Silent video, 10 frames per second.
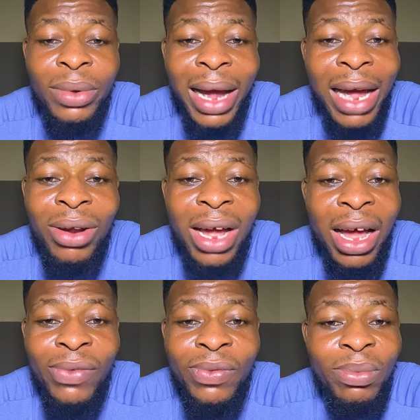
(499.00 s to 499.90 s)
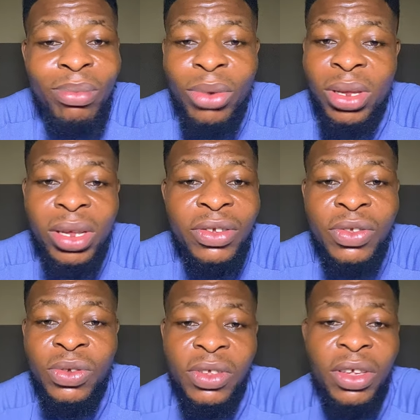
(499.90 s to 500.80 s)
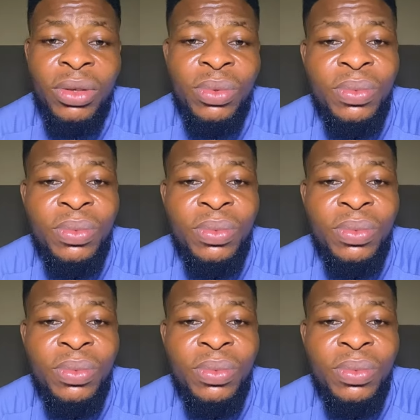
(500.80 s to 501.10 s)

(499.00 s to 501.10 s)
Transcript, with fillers: I don't have more things to say.